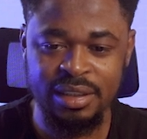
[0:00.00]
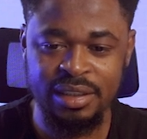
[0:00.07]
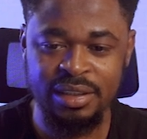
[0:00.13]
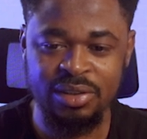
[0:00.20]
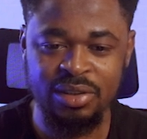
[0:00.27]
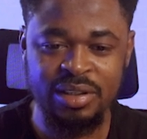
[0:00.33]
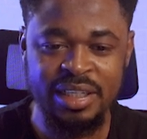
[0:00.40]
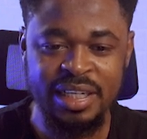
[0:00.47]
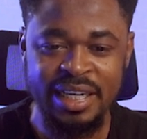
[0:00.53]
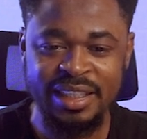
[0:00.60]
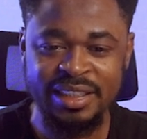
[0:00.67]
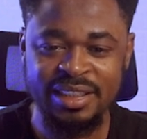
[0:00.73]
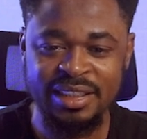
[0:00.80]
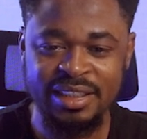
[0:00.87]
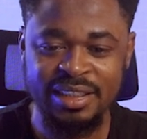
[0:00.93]
Click on
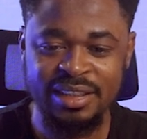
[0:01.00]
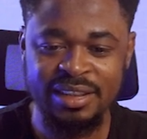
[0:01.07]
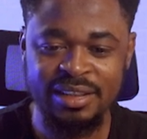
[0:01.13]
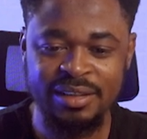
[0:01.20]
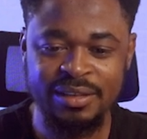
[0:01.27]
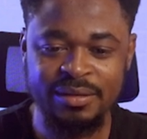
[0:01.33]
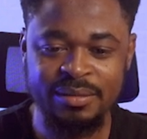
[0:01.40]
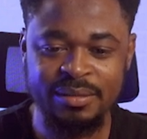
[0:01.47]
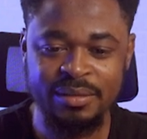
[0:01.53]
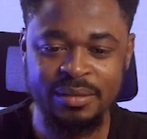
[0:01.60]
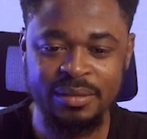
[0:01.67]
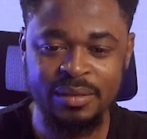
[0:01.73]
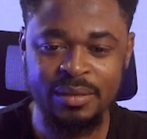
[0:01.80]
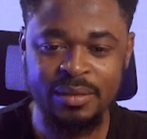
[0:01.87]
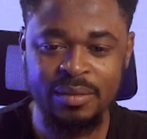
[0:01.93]
next.
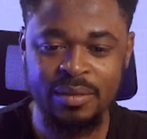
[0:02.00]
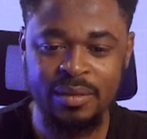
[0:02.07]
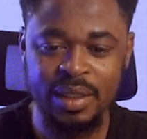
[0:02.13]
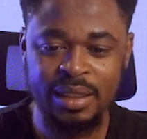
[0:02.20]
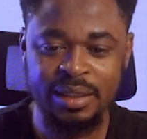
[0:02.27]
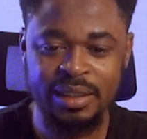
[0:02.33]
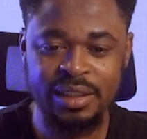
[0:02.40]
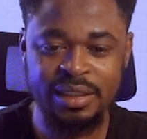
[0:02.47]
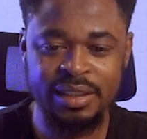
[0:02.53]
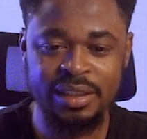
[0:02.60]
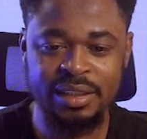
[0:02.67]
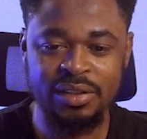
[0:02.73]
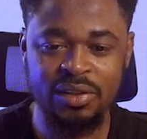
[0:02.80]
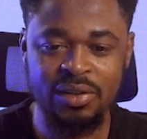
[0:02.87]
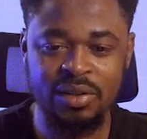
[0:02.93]
Let's click